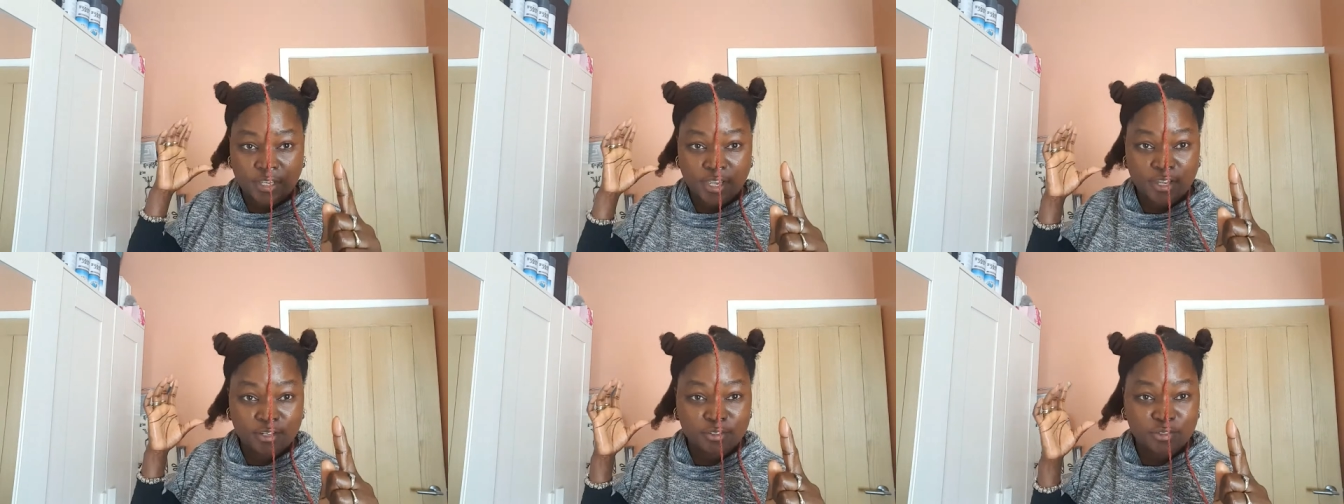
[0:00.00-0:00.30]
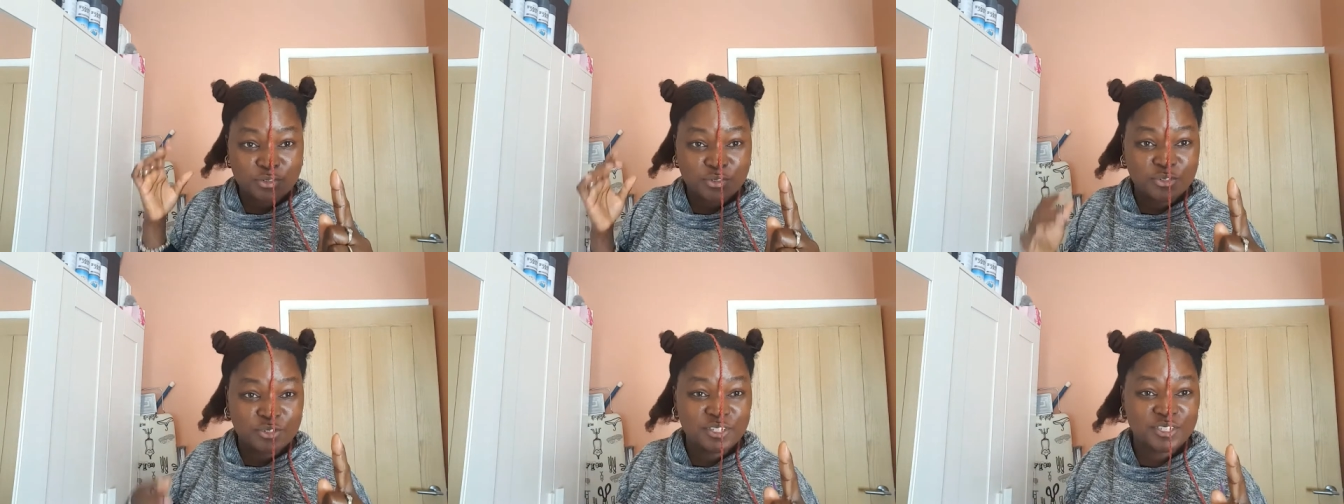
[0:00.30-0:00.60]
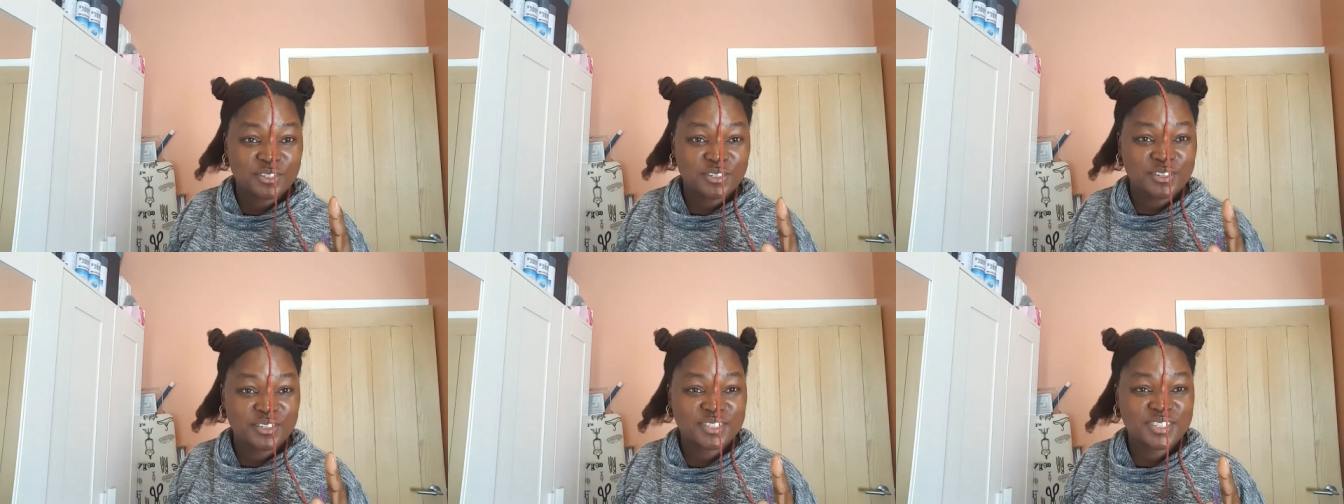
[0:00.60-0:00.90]
hard to do
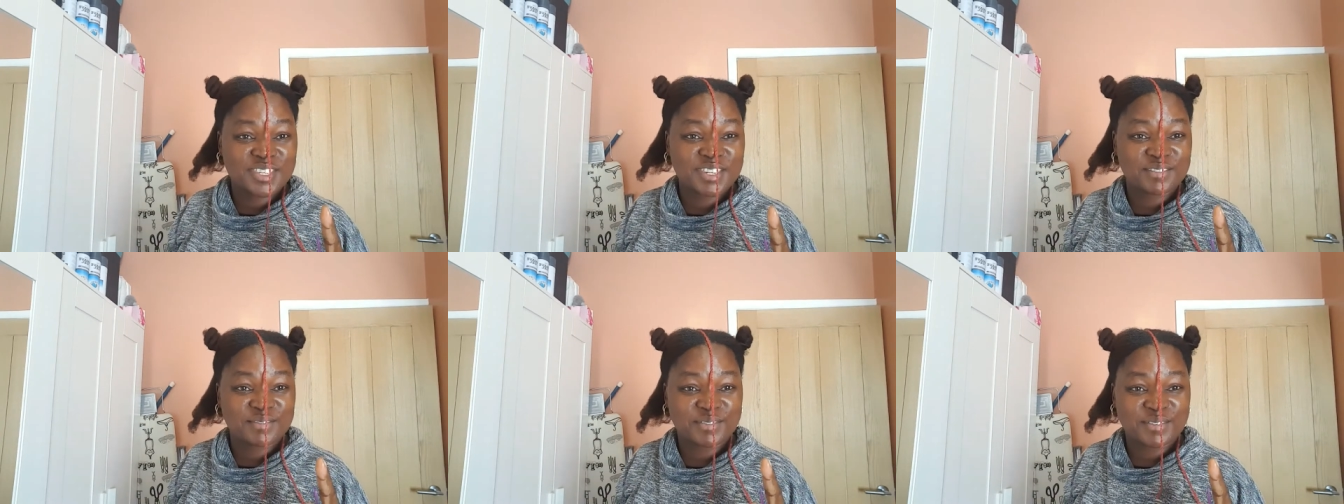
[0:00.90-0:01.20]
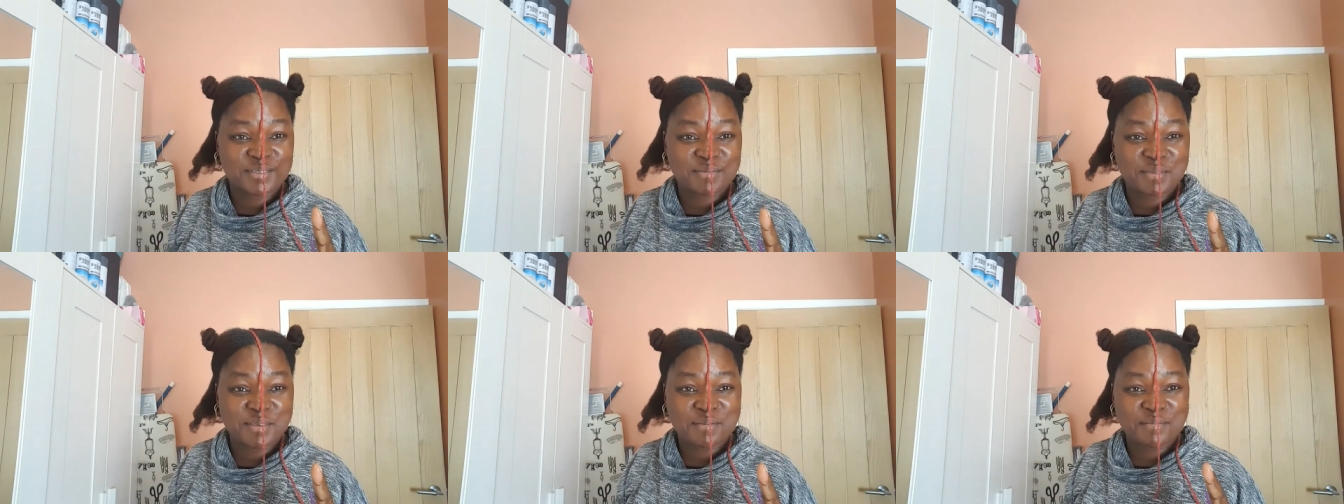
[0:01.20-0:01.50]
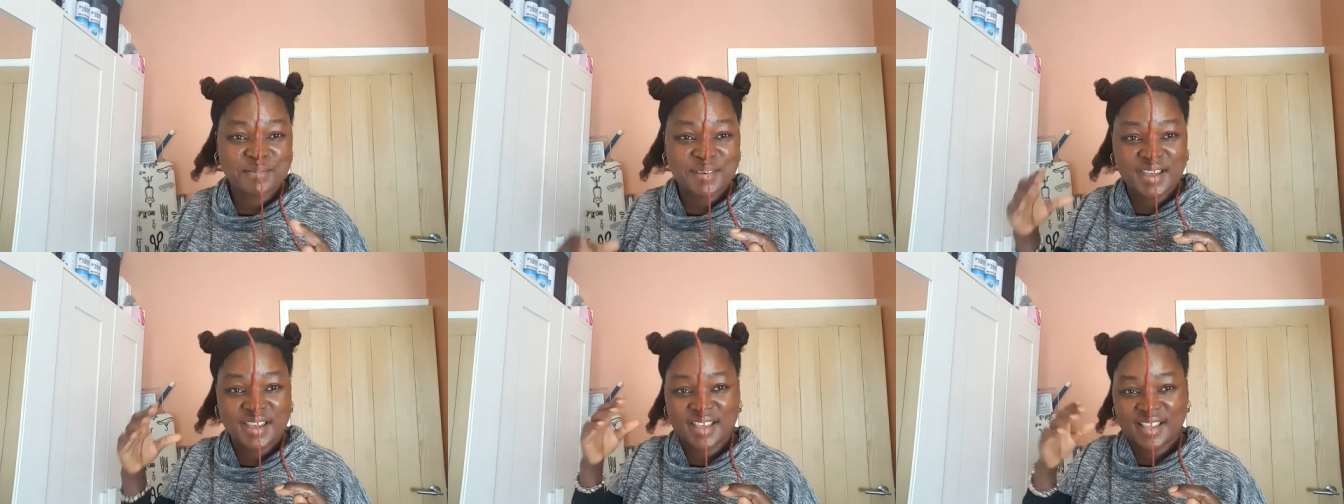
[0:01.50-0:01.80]
it on yourself
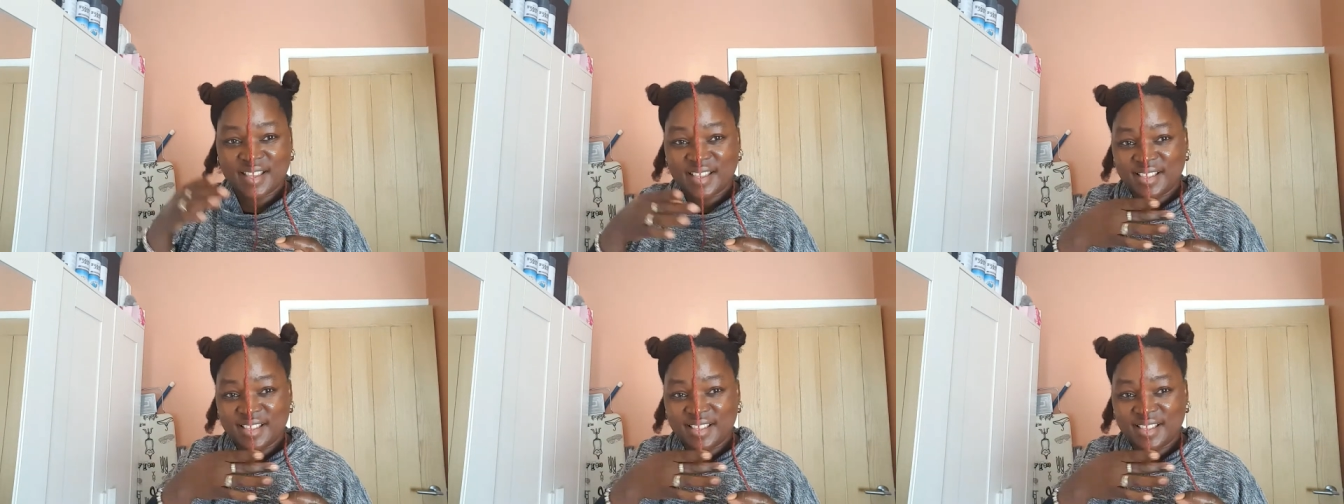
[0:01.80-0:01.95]
remember